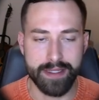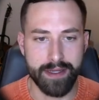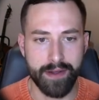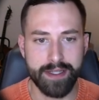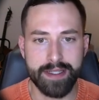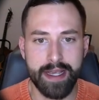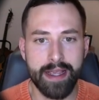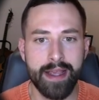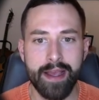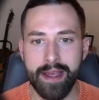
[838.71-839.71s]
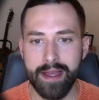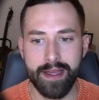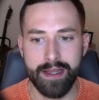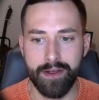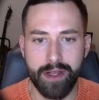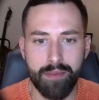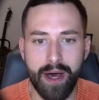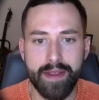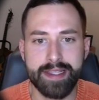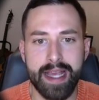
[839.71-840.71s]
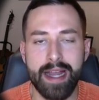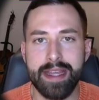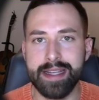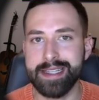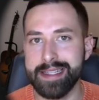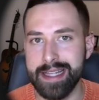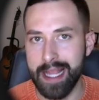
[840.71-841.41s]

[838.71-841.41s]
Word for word: So let's say, you know, you can apply this to any existing